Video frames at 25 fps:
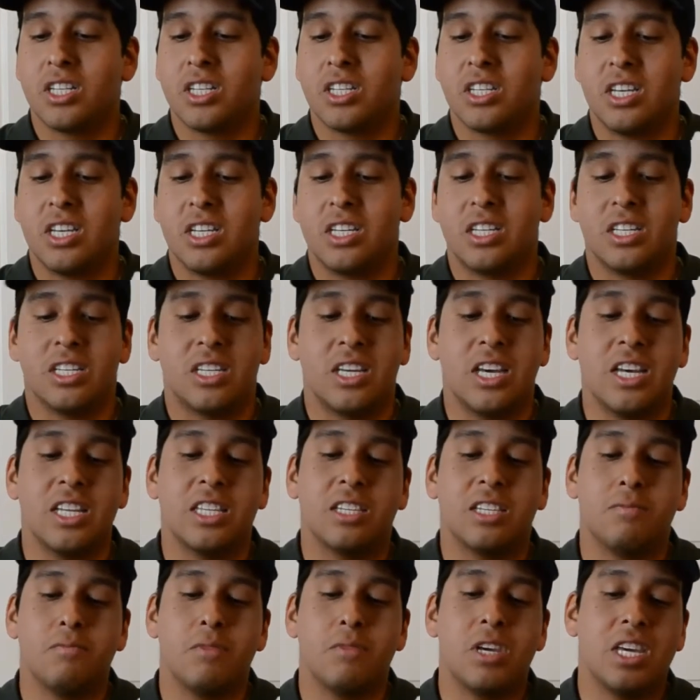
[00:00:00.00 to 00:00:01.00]
It just
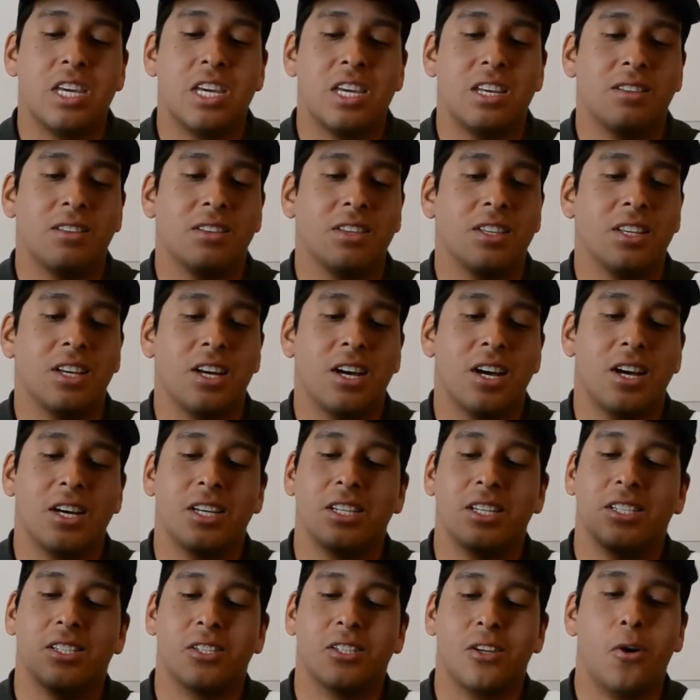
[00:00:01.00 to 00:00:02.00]
hits me
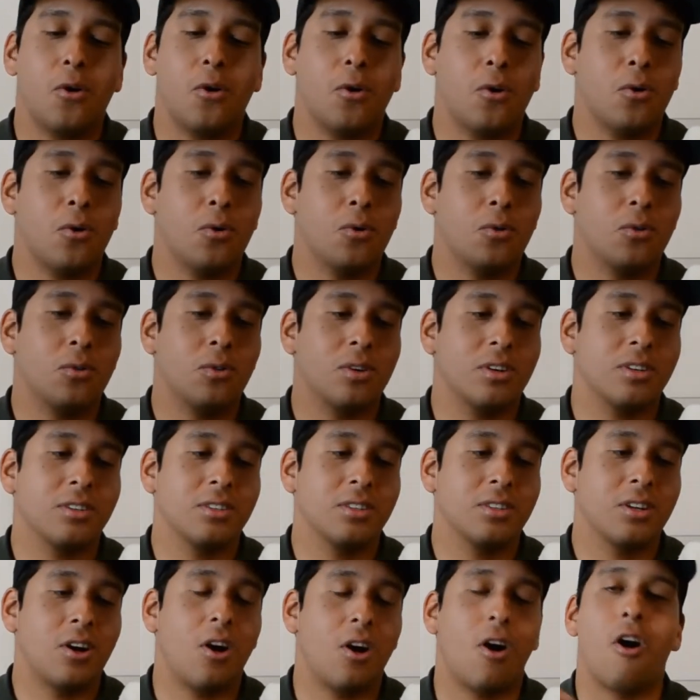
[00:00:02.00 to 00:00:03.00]
so
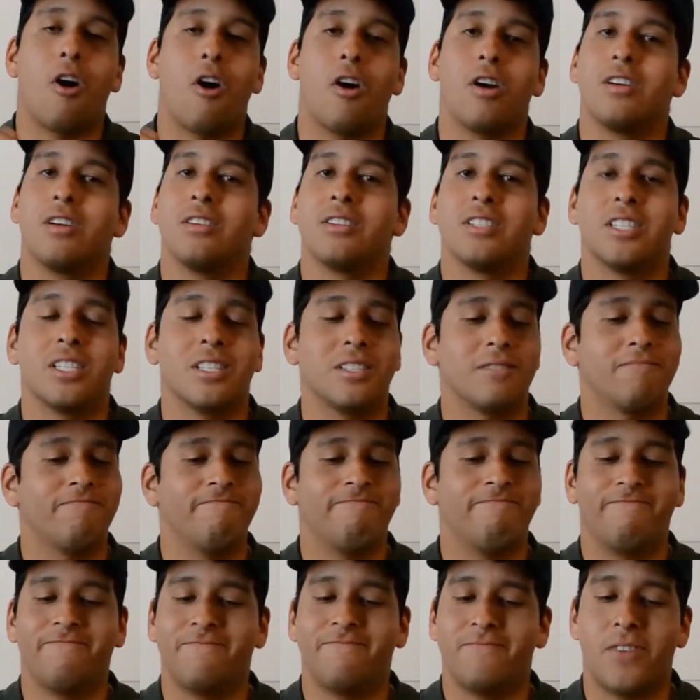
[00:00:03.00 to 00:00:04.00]
hard, just
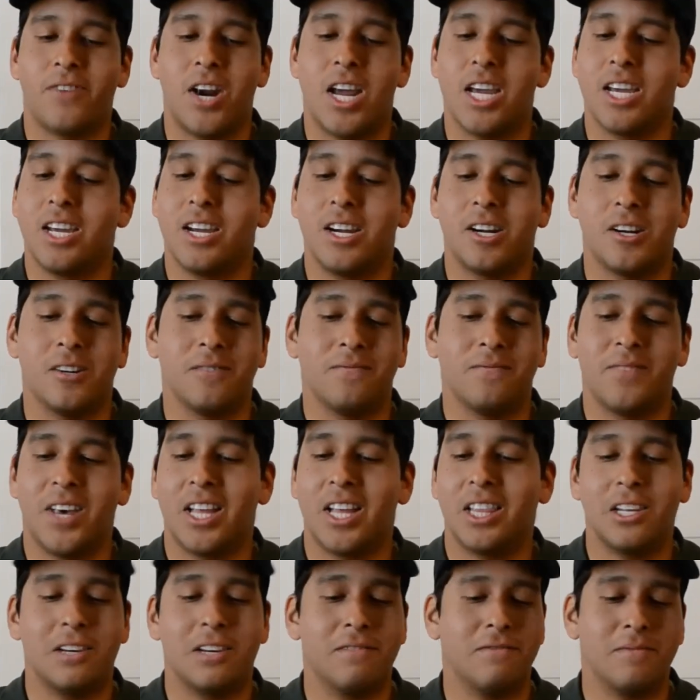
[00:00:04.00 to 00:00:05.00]
right here. I
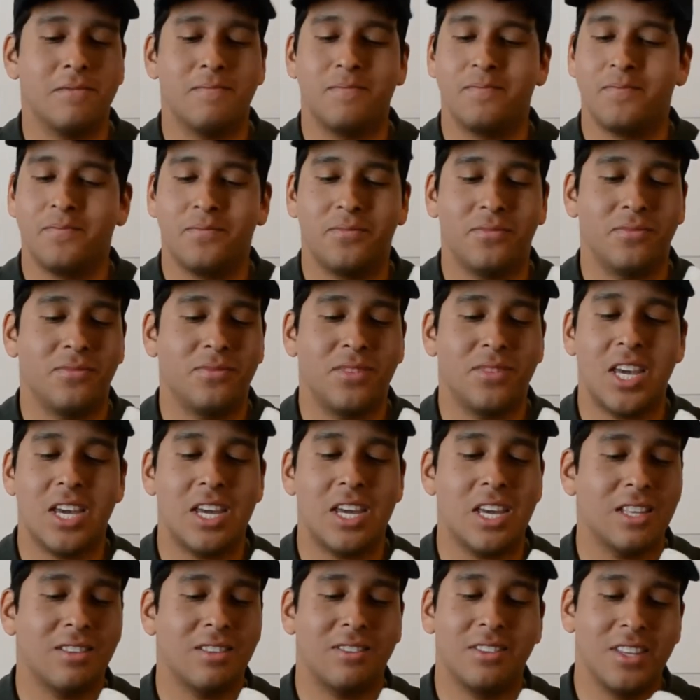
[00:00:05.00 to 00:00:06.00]
love them.
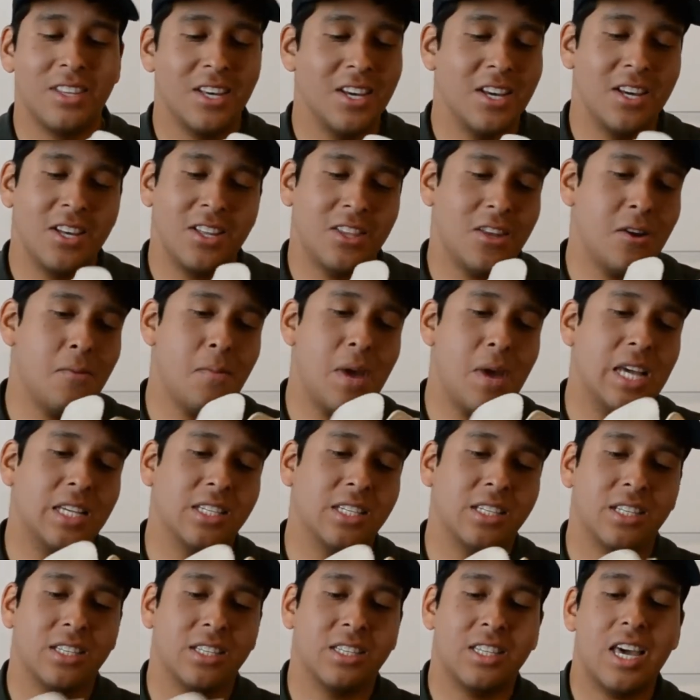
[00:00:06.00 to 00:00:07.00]
They're
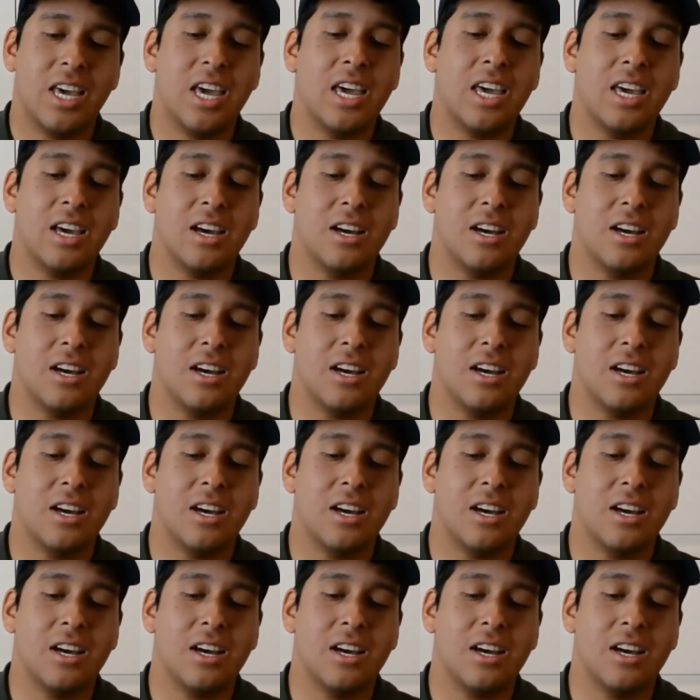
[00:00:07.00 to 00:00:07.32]
amazing. They